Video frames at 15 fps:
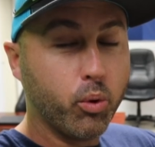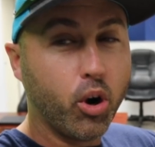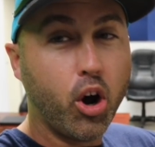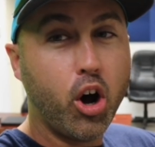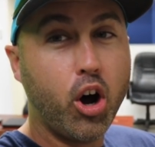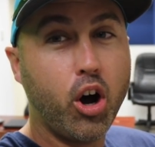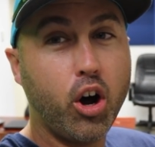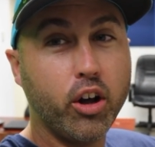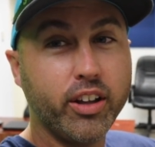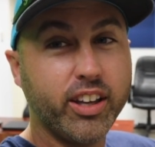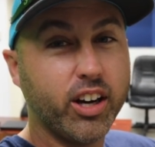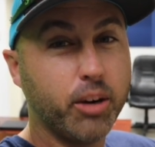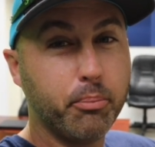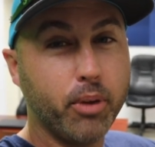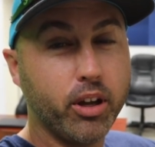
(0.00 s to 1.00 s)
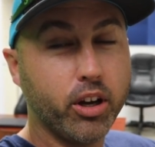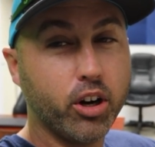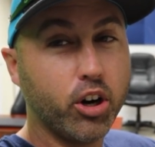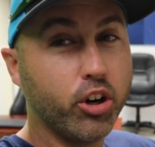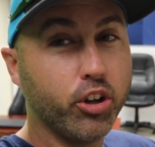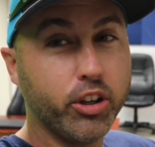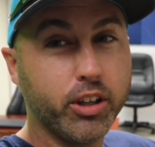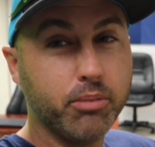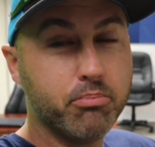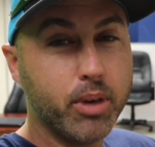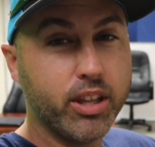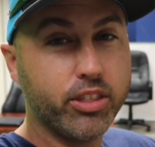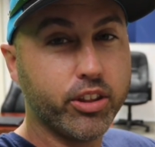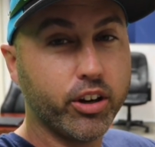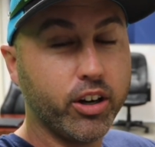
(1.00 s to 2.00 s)
We're all in our early,
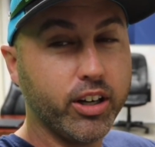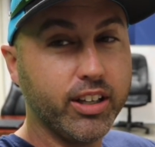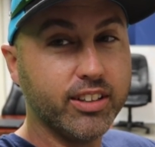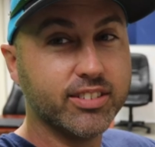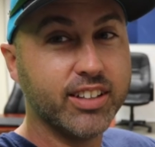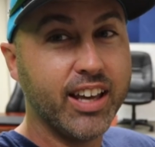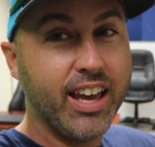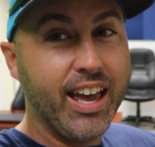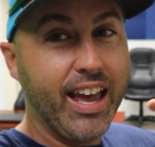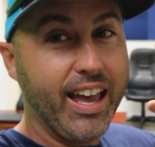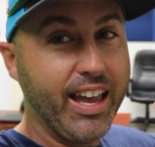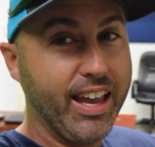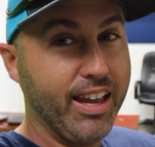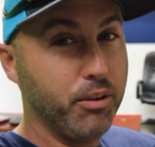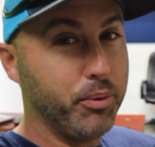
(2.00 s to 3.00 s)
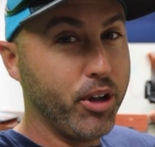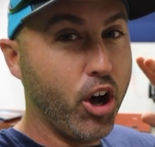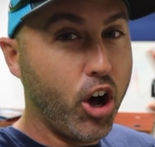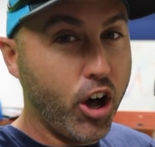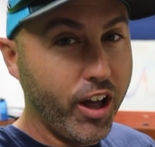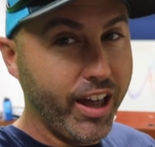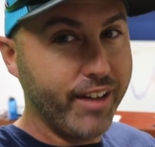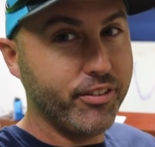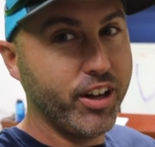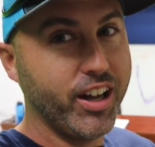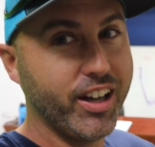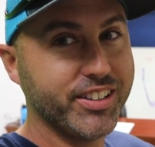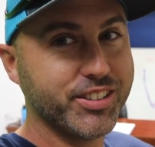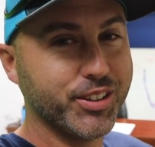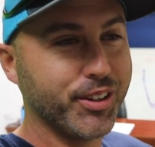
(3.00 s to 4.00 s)
mid 30s, and we all have a
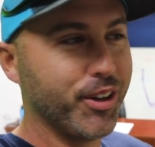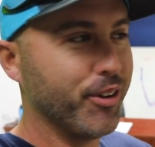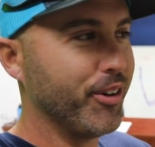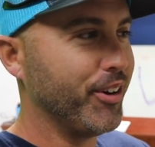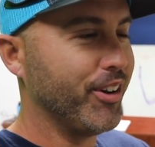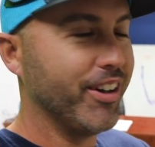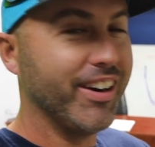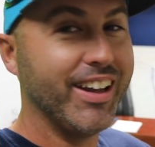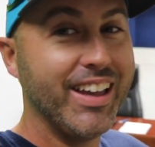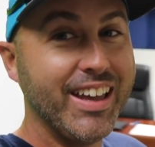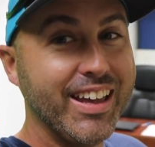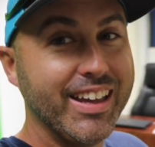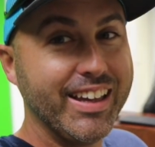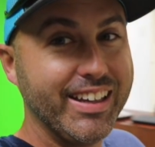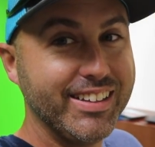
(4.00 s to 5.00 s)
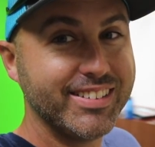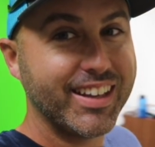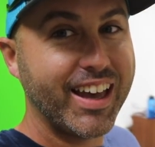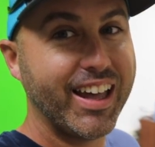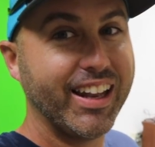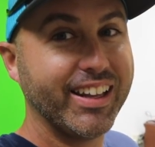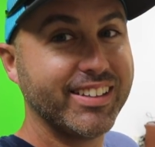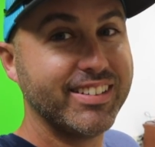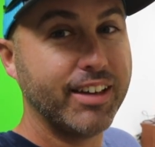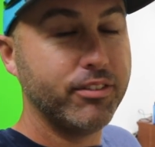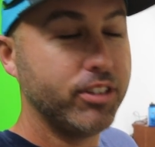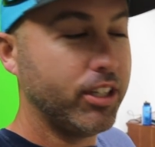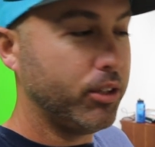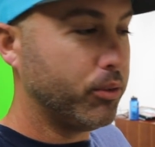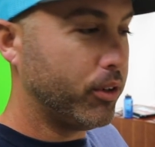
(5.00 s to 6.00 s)
hustle going on. He's got like
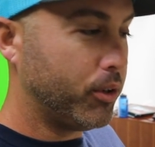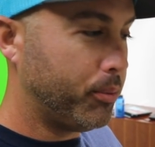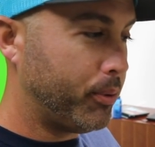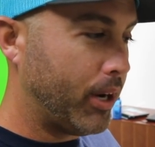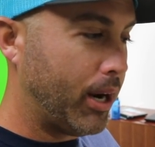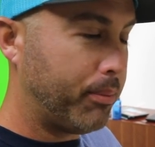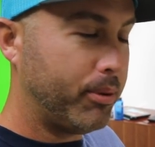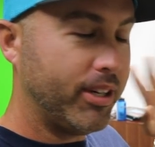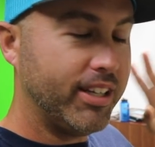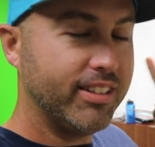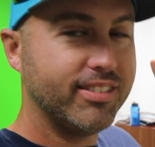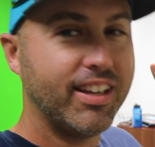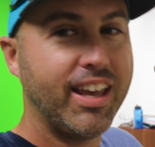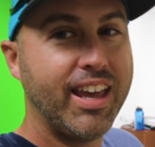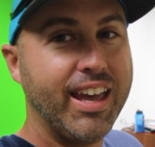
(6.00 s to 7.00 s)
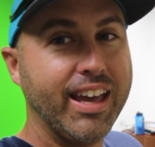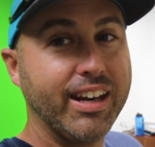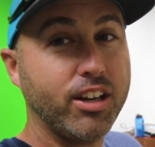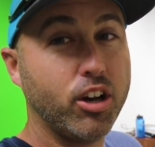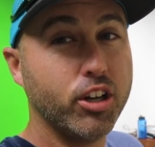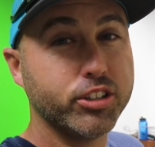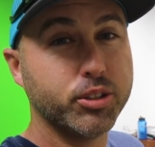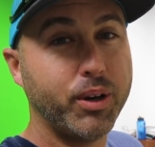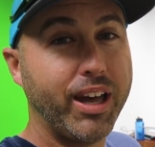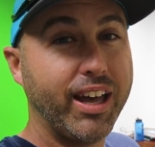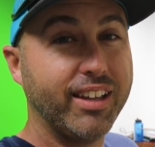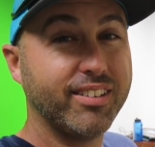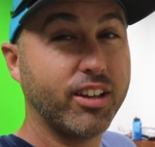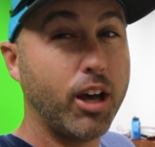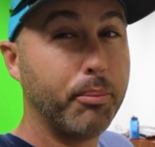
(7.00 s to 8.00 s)
17 rental properties, and he also
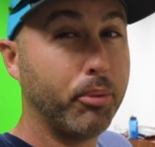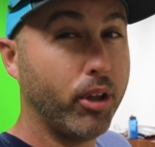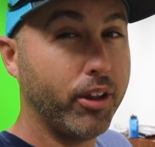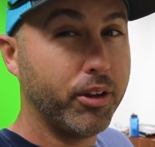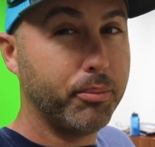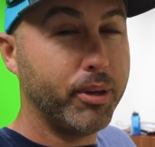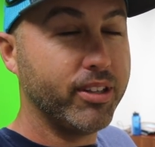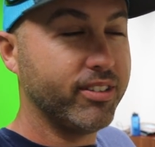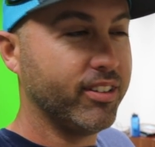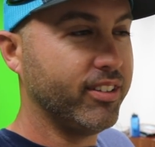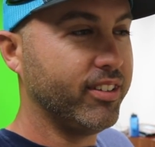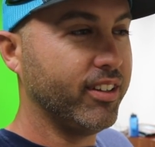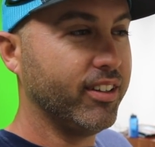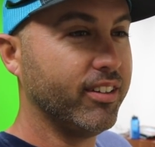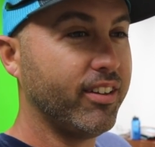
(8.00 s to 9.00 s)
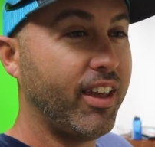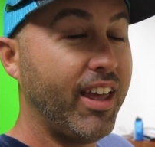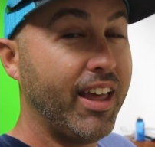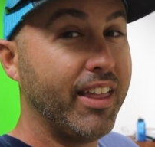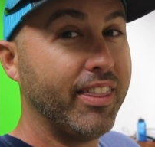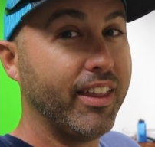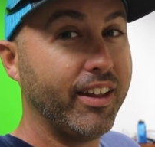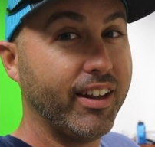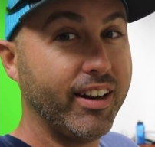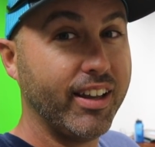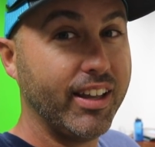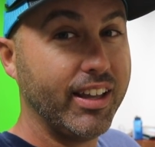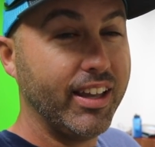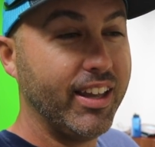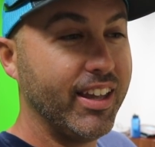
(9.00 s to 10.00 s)
has a couple other businesses
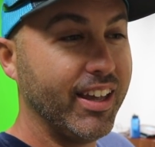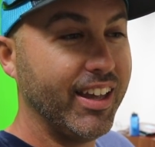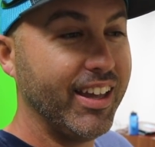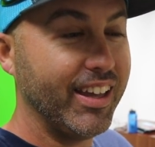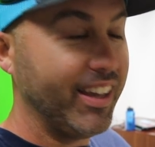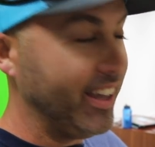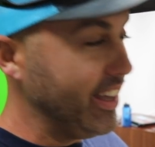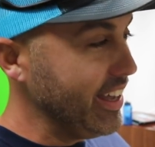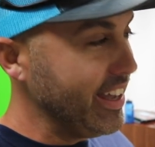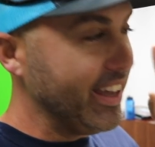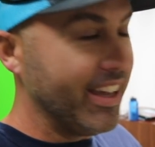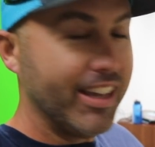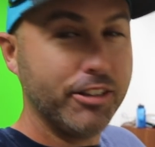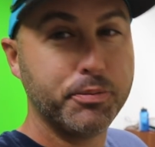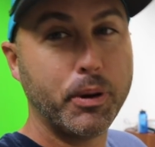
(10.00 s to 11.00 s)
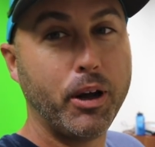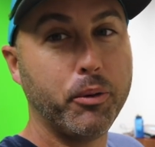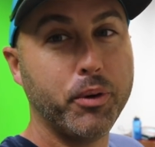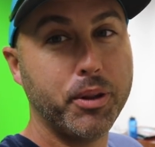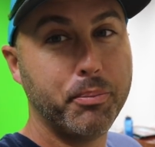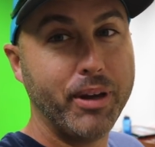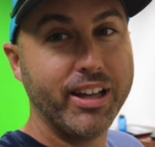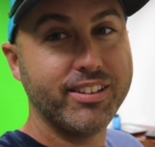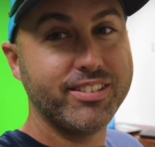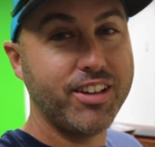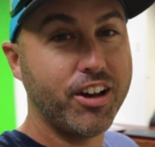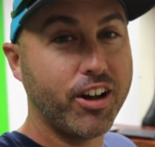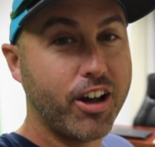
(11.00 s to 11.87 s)
that he's probably one of the best young